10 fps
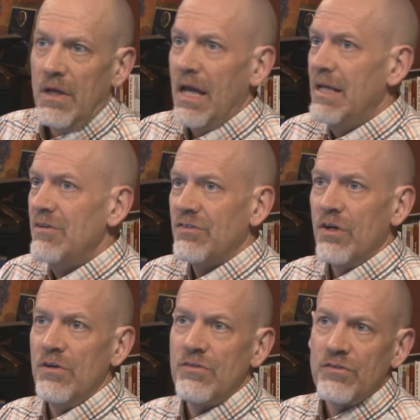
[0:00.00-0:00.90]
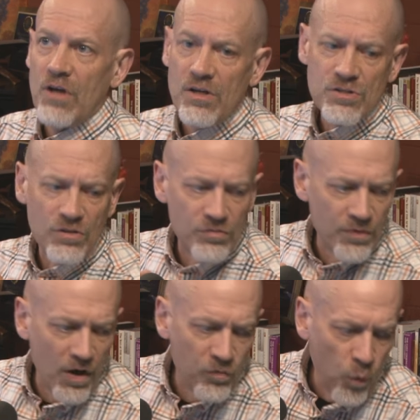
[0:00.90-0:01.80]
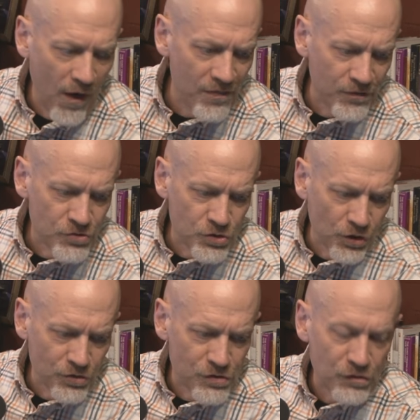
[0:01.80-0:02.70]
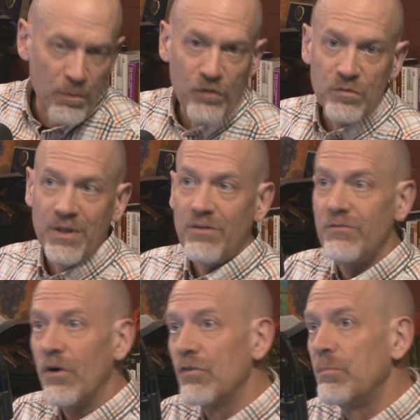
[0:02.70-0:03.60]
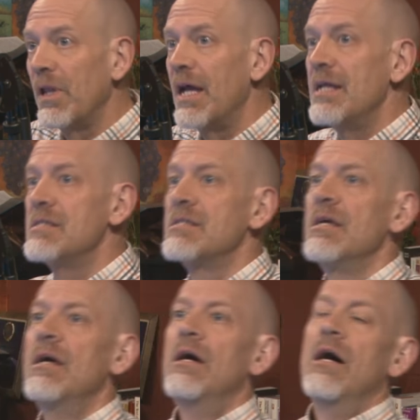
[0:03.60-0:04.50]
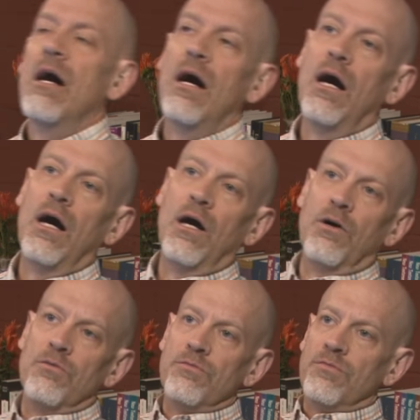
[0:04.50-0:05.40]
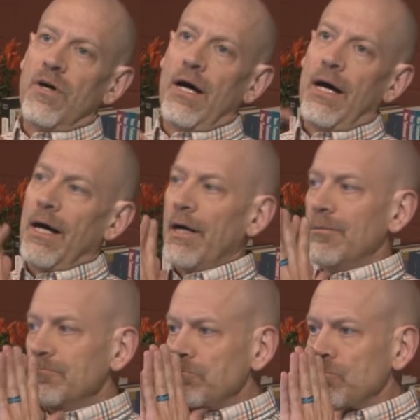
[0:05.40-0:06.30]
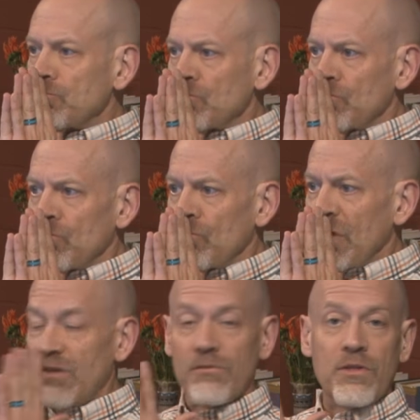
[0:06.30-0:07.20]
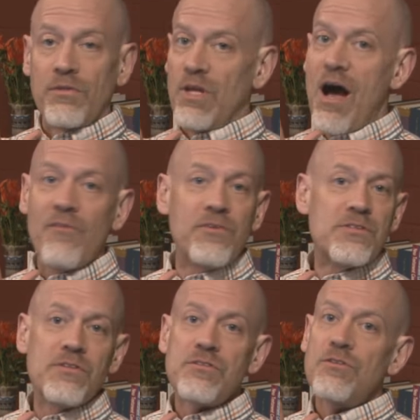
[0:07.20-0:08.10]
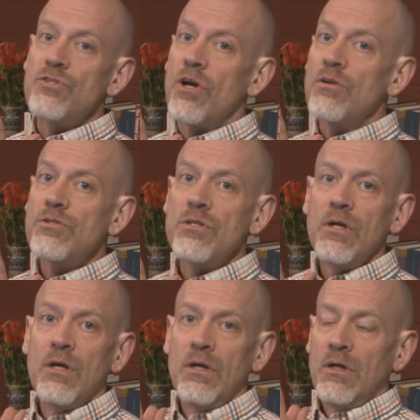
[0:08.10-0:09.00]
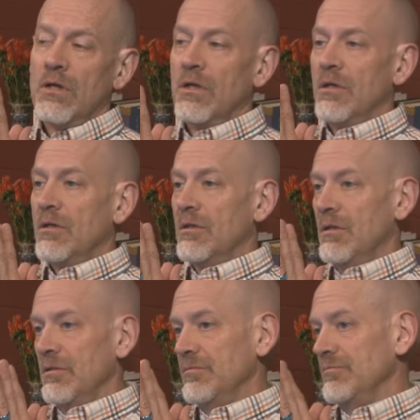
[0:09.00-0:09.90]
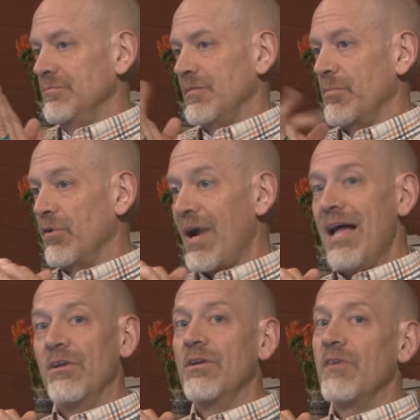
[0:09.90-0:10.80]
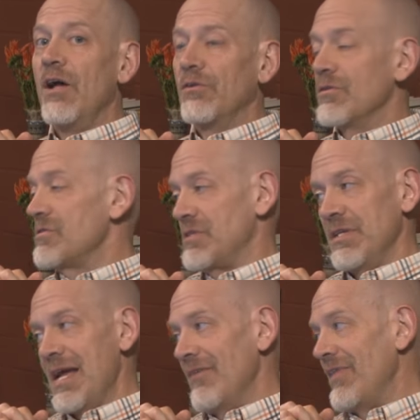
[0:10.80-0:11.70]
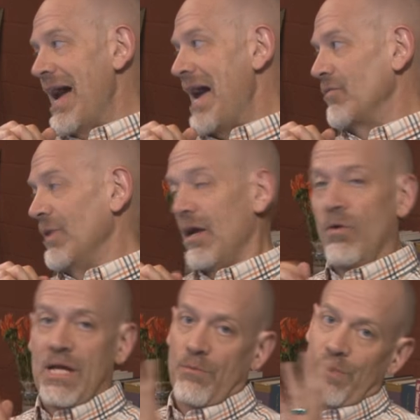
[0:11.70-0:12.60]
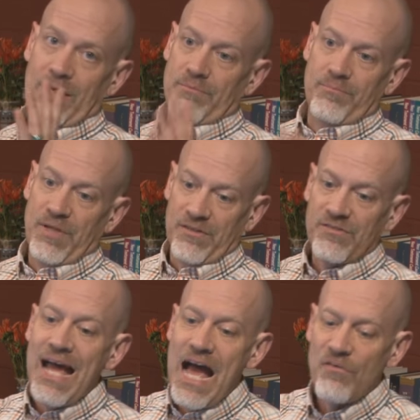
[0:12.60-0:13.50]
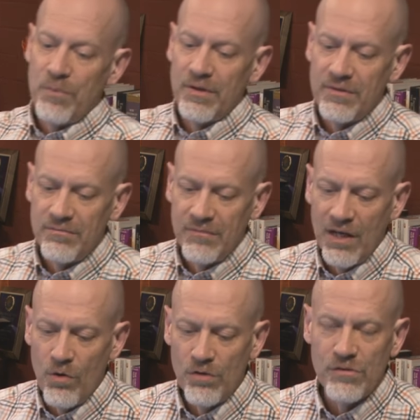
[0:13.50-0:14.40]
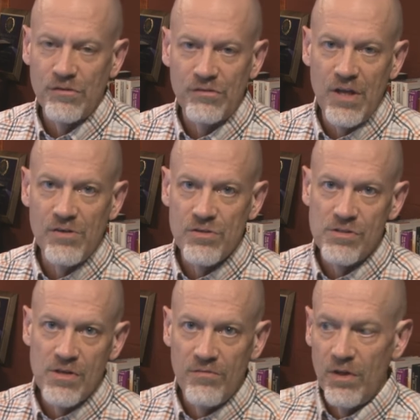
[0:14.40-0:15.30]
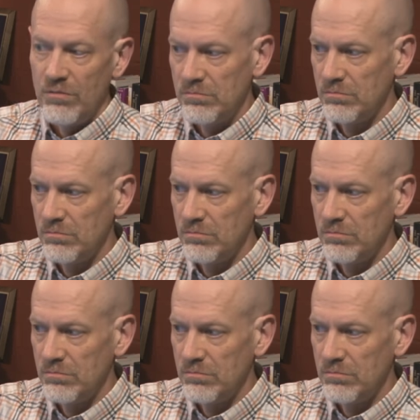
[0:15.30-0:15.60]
Any serious discussion of, of what the church is supposed to be in the first place, of um, the, the, the, offices of the church. Uh, plurality of elders didn't have that. We had, oh, yeah, we had big staff, but they were all just extensions of the